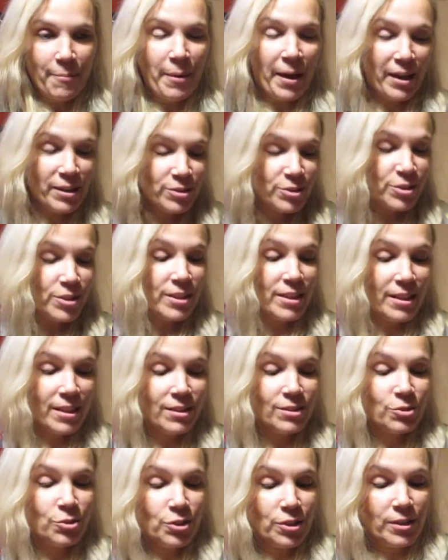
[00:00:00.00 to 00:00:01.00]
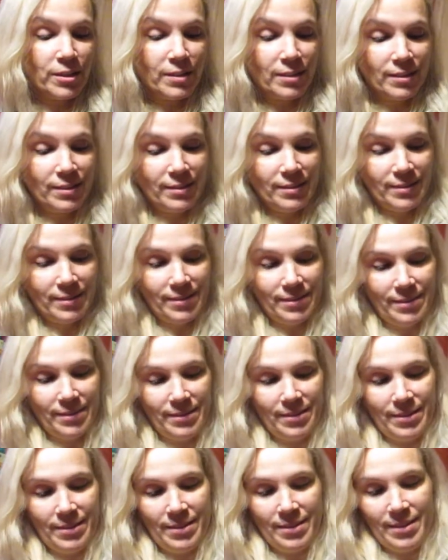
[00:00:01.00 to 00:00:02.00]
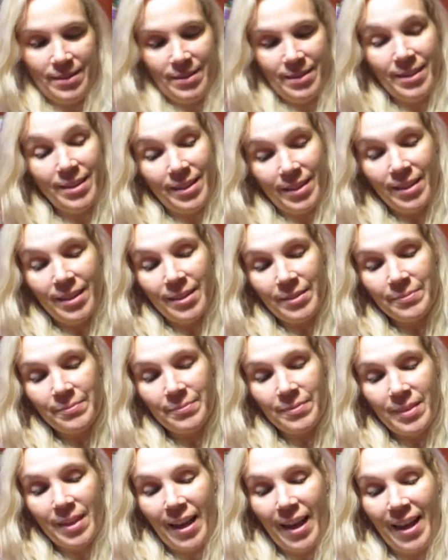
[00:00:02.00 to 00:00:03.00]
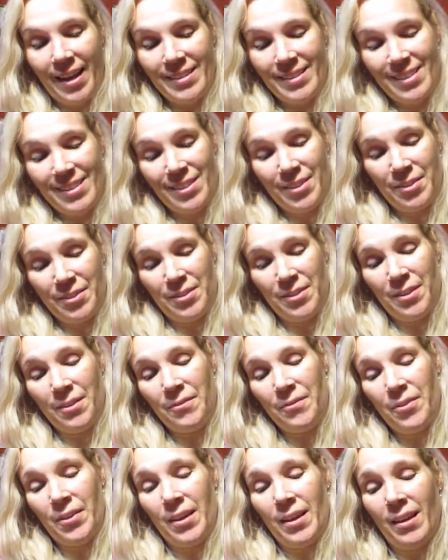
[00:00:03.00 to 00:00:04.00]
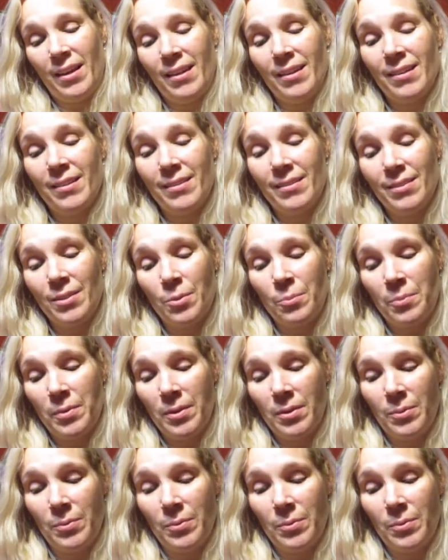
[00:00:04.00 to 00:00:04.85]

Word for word: I'm actually a little chilly. I see that. I had to turn off the air. yeah, I